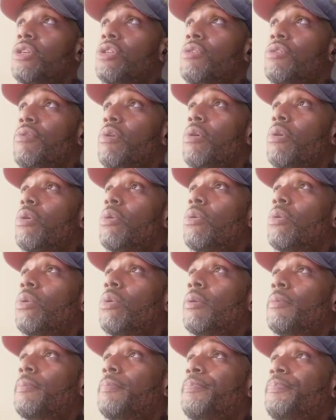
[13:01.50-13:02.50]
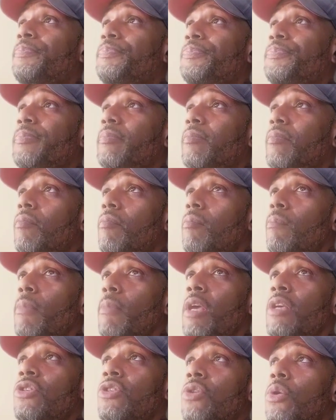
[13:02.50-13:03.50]
throw
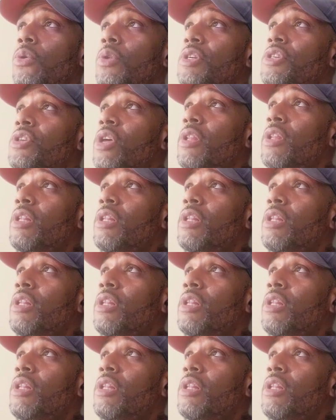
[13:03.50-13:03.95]
this on the